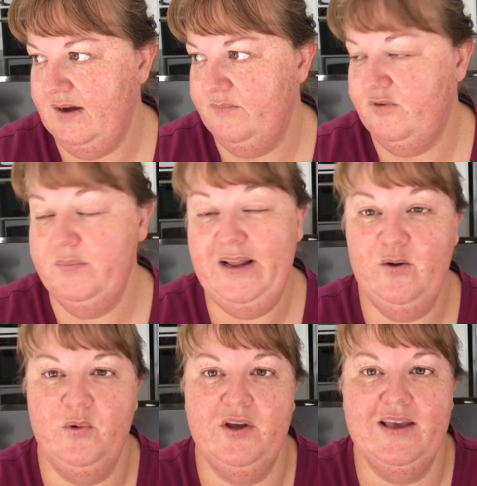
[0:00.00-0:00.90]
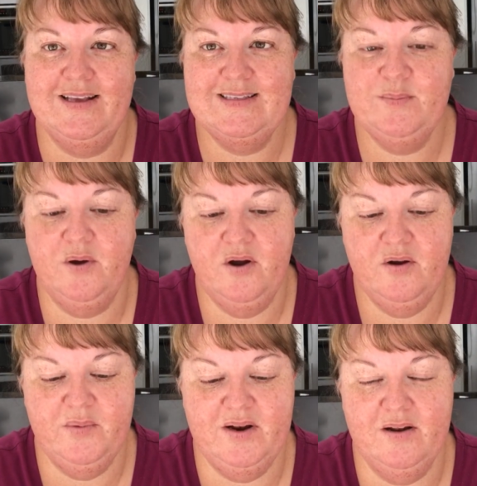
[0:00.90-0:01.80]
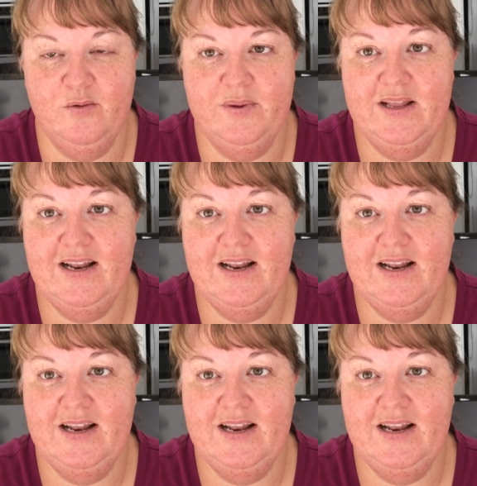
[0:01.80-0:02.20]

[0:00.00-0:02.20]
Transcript: from Needlework Expo. I went a little bit